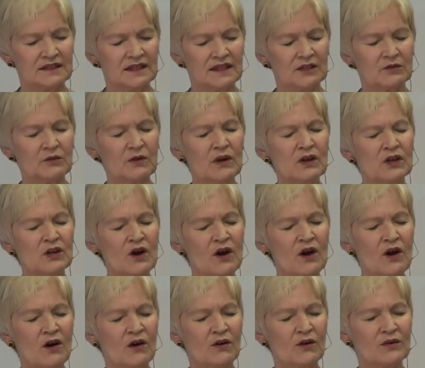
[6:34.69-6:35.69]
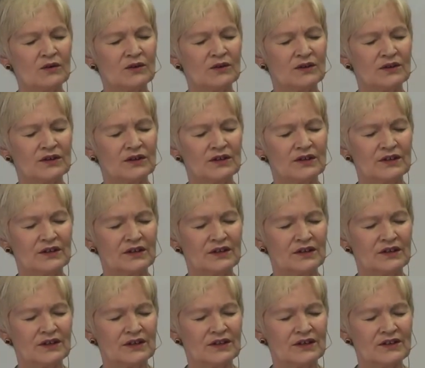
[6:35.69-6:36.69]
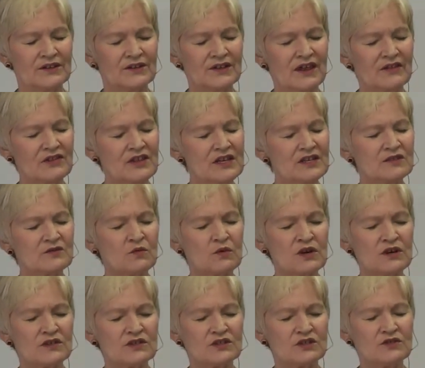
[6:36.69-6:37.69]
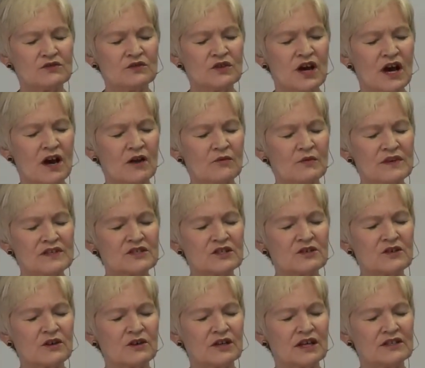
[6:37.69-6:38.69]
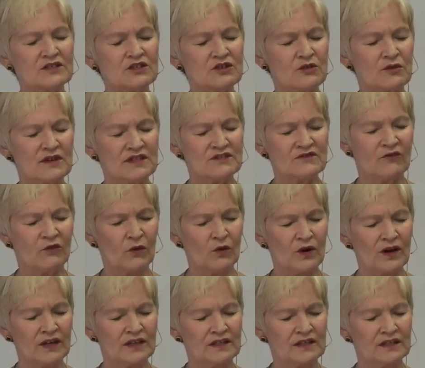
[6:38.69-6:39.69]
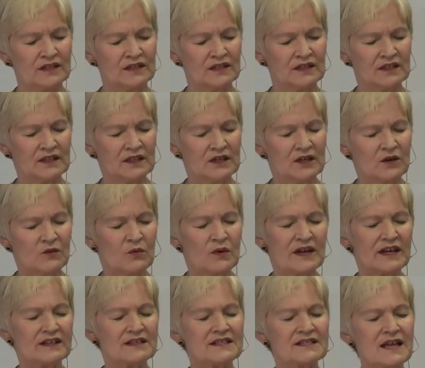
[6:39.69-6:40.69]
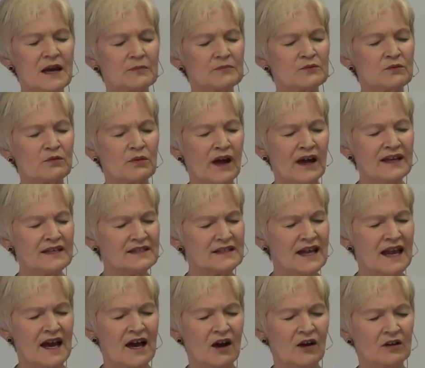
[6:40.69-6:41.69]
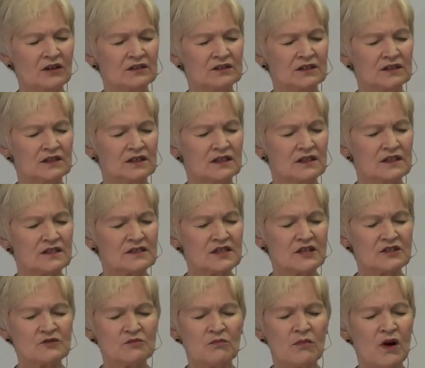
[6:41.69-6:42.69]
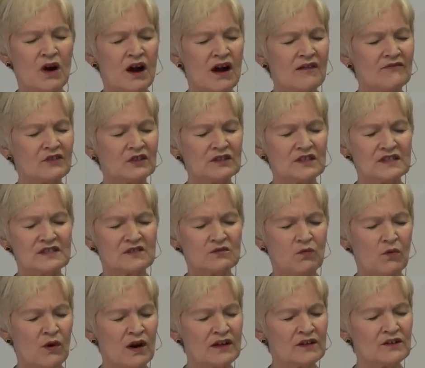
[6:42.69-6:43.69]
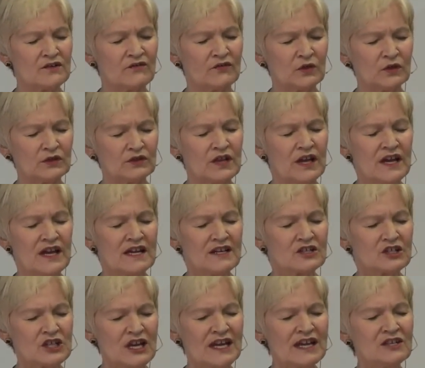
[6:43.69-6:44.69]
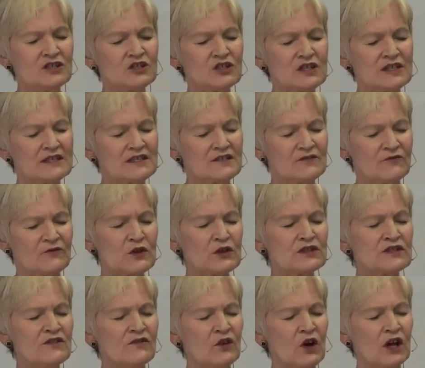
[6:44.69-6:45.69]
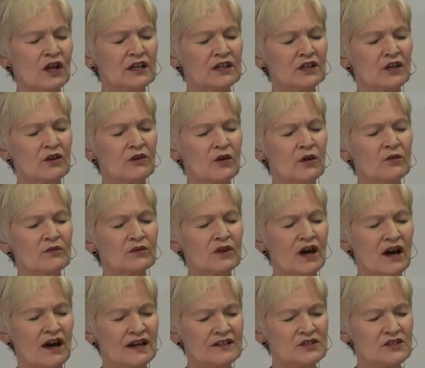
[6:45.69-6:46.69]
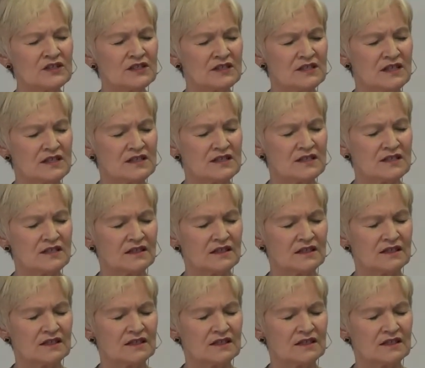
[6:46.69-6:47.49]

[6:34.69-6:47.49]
And we know that these words do not return unto us void. We accept right now such marvelous, wonderful changes, first of all in our own consciousness,